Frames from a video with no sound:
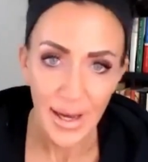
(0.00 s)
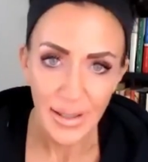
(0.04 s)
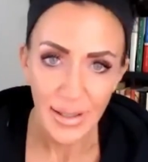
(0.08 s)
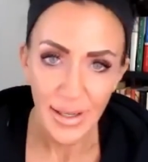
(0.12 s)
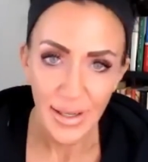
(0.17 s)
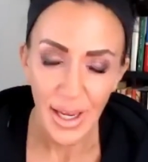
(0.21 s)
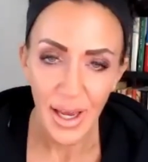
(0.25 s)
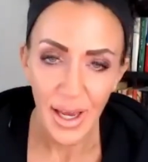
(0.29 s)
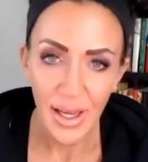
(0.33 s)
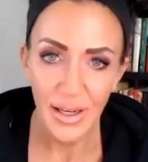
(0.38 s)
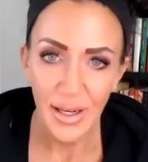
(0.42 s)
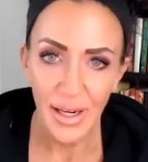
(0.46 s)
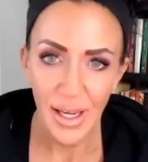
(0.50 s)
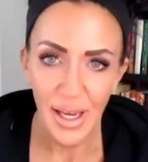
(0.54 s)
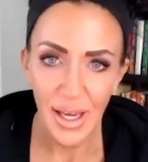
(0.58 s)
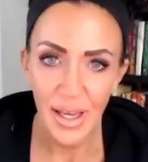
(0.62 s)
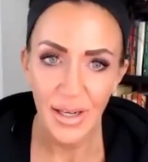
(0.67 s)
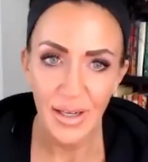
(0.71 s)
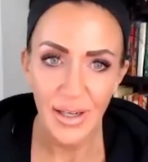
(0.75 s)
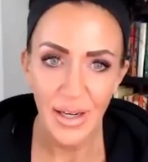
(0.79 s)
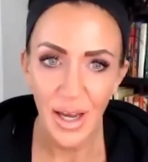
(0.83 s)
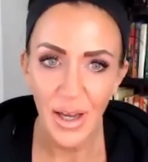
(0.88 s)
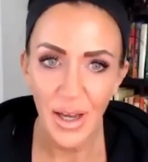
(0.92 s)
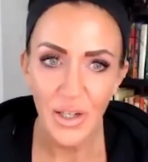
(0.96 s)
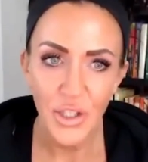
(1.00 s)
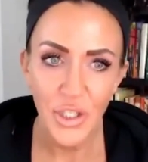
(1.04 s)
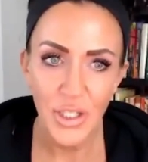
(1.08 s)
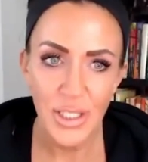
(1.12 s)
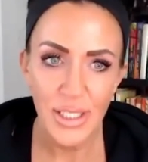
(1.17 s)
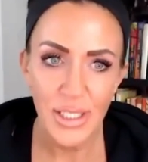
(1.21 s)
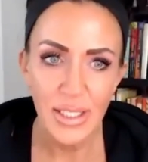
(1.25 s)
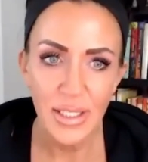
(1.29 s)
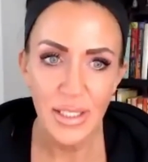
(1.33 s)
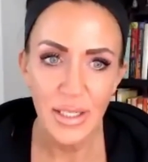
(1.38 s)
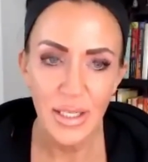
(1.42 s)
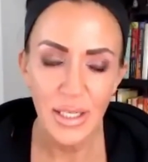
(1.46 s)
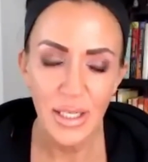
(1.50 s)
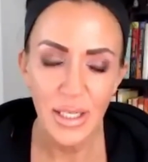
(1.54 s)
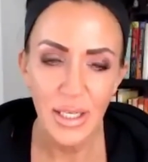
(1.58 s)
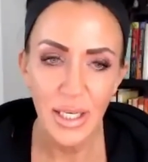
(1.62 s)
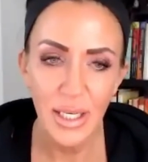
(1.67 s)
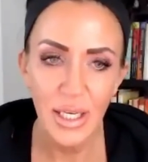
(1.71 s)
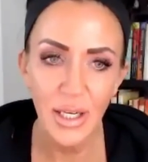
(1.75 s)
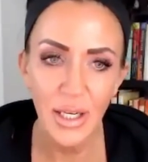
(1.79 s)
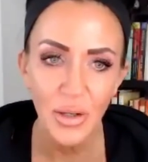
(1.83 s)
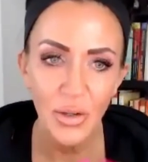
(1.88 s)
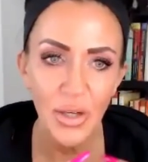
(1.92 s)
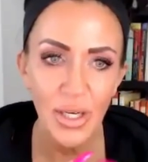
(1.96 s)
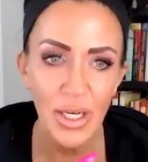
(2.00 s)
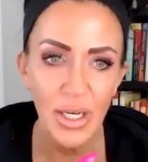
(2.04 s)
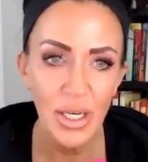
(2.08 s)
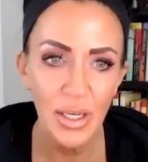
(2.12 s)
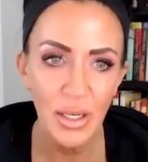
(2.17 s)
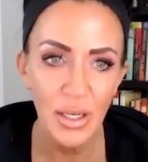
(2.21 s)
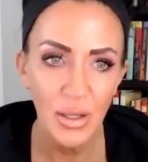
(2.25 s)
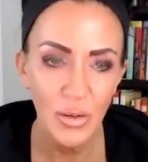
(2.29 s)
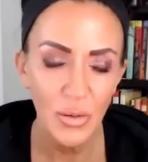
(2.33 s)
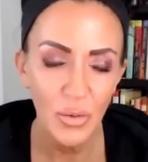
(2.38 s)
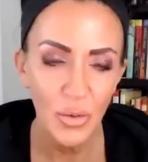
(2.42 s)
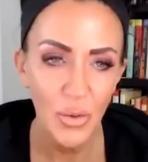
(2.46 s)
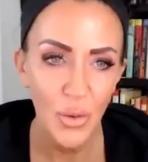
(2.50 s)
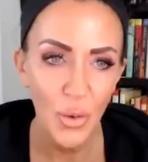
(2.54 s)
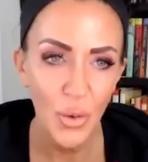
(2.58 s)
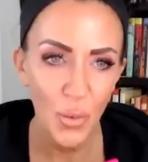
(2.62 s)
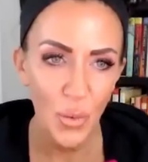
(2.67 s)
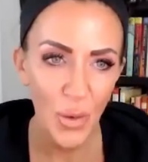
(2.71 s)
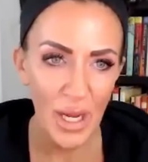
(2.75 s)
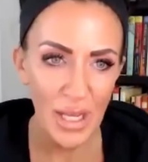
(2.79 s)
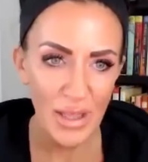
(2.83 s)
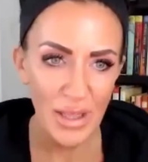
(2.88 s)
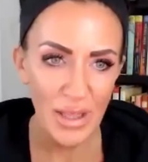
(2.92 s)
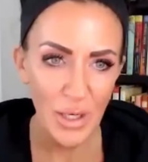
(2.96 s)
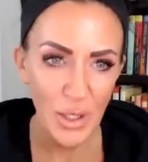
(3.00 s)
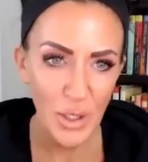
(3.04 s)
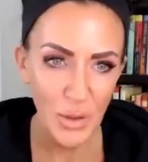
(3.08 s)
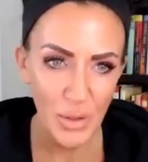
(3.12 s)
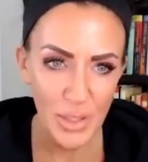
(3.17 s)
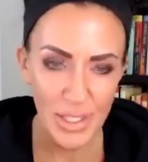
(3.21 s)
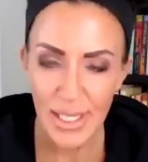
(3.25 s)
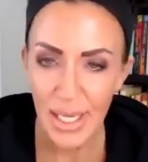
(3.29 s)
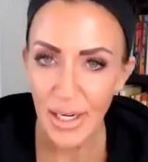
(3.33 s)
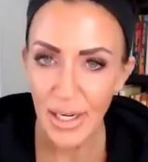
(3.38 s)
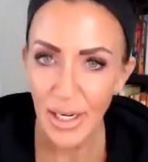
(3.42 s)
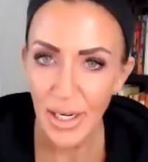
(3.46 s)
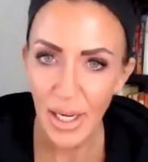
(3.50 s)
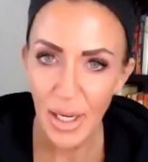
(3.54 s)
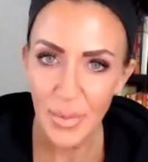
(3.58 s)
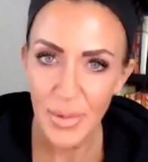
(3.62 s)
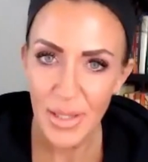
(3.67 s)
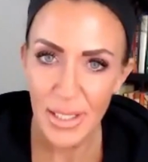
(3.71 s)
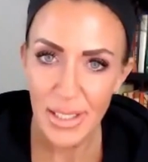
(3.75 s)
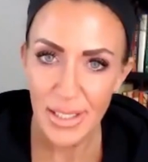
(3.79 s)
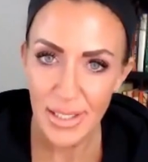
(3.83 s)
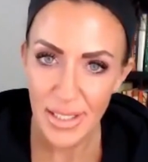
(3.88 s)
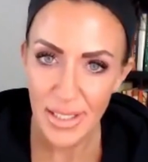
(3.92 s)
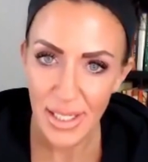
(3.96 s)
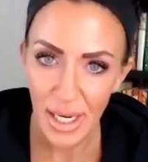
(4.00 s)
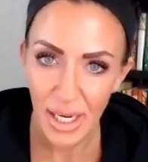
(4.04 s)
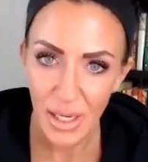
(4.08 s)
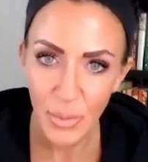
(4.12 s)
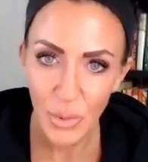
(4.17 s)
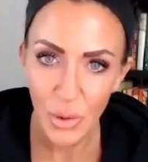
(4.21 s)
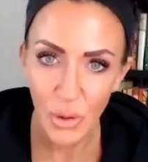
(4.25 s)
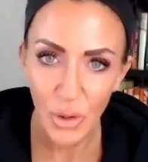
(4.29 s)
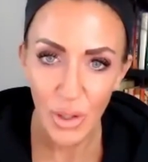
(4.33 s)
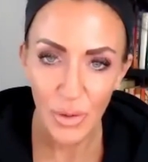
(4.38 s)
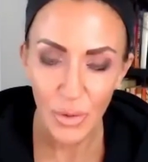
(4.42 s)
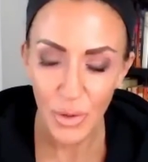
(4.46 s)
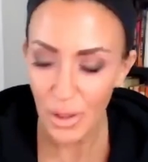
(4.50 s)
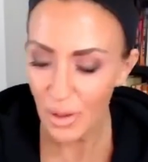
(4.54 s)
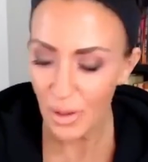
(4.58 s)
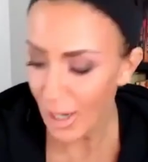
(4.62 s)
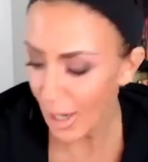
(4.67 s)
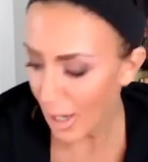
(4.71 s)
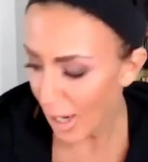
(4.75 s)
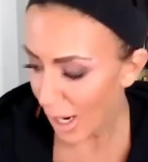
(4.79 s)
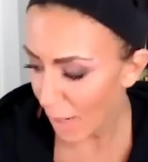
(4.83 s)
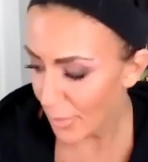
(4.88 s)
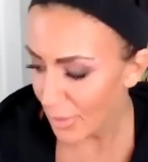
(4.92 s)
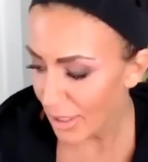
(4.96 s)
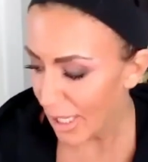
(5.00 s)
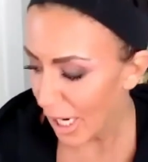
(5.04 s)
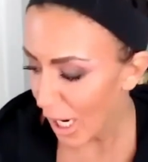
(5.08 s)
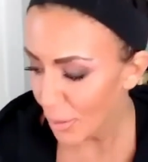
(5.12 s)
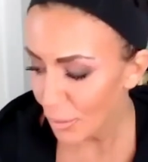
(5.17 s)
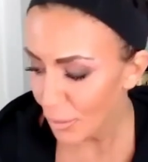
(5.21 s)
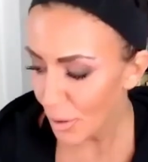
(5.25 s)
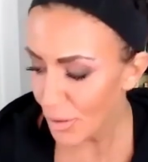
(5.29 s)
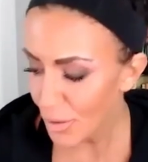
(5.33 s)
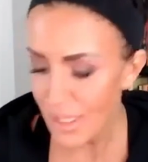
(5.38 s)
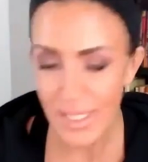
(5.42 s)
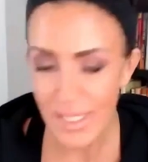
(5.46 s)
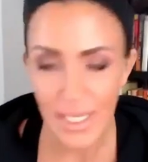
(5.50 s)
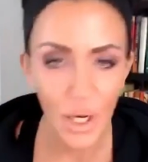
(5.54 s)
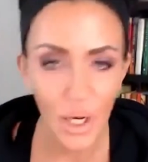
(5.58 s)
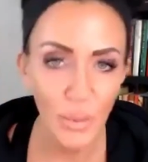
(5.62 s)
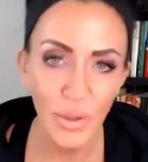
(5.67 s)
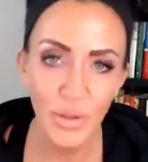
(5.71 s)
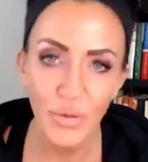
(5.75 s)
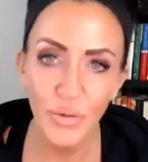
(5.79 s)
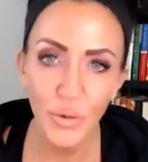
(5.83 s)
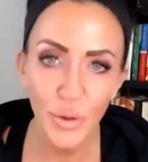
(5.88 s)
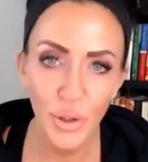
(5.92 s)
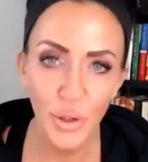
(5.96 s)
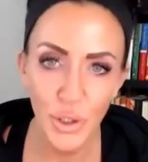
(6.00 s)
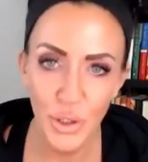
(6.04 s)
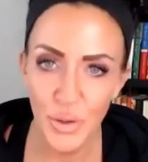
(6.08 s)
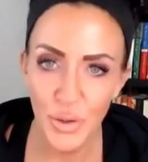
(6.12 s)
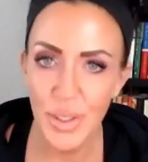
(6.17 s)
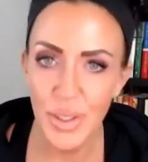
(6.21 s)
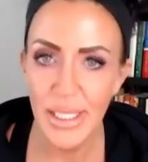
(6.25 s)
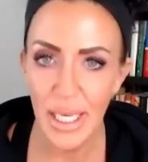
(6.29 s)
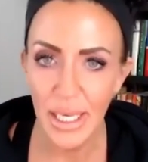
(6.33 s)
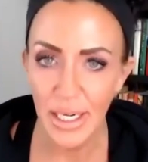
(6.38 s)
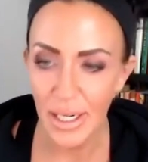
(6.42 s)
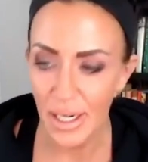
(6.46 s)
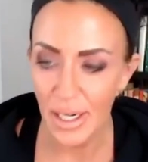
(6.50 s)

And, and just hearing the way that you're setting up this table, the, I mean, I wrote it down before you said it.